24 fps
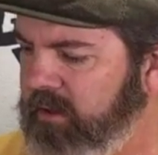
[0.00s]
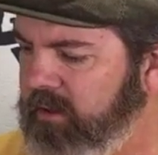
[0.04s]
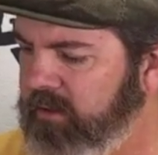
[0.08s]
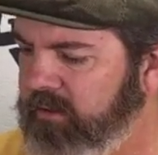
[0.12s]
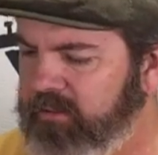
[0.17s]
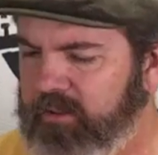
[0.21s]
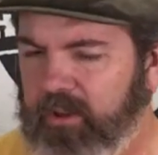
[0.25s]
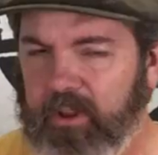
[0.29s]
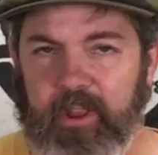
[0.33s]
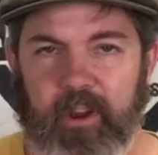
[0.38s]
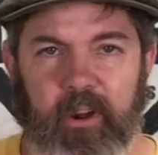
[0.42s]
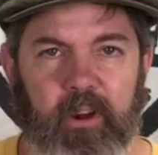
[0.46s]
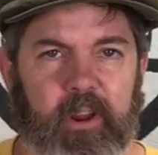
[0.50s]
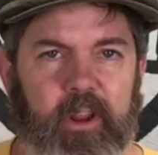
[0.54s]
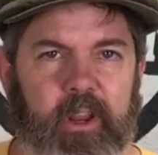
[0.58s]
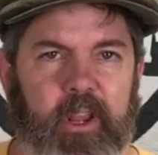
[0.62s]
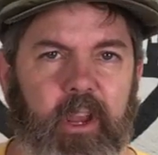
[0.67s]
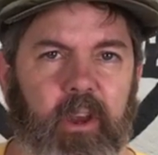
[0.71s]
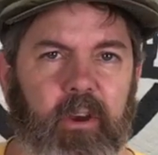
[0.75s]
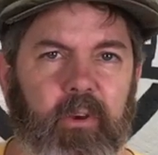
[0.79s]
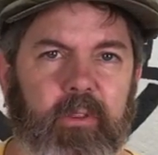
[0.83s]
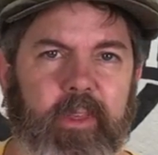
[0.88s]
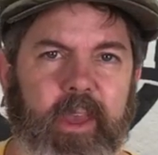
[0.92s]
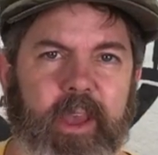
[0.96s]
So there you
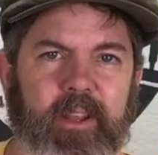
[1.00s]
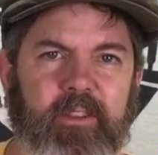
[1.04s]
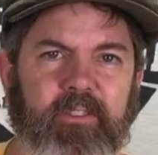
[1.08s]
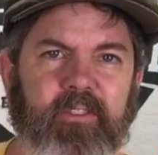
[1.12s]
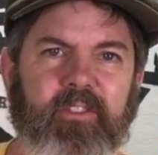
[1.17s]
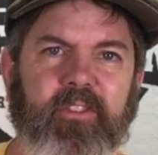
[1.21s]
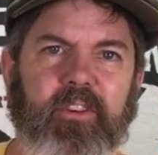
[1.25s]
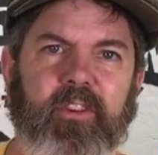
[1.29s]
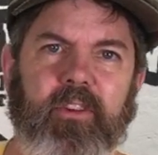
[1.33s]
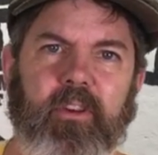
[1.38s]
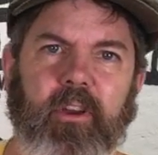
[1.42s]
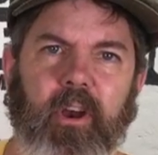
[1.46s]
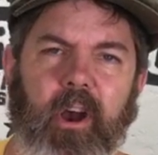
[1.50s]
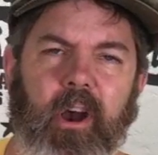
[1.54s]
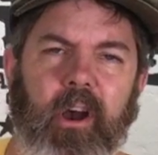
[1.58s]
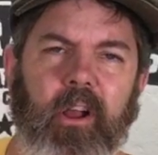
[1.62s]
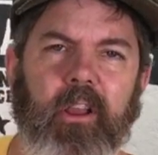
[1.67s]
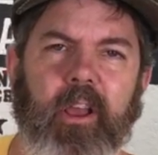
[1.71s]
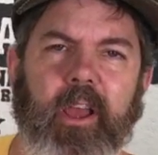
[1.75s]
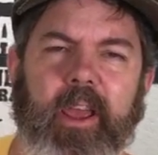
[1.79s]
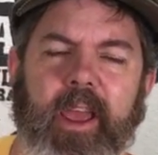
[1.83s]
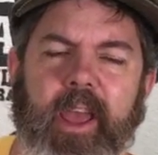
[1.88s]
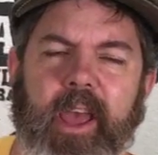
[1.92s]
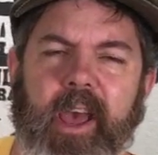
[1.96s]
go, that's
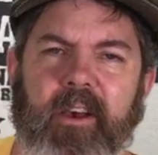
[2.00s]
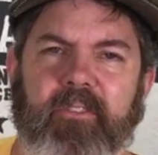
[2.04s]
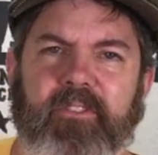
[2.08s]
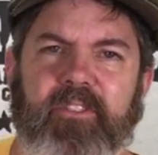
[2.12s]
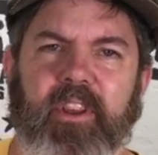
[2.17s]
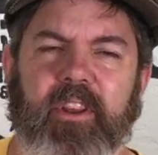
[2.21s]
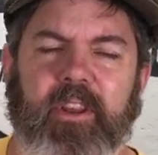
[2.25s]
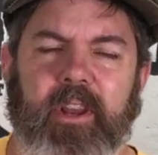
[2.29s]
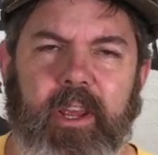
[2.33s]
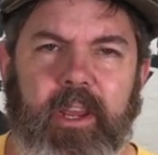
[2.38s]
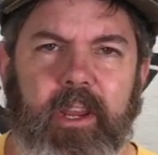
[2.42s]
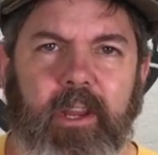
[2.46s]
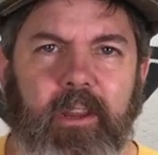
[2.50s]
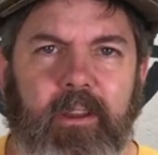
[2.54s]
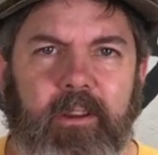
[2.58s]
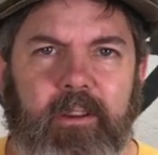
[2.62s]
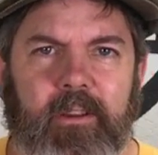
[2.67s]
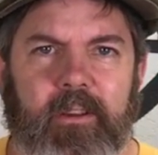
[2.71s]
all I have today.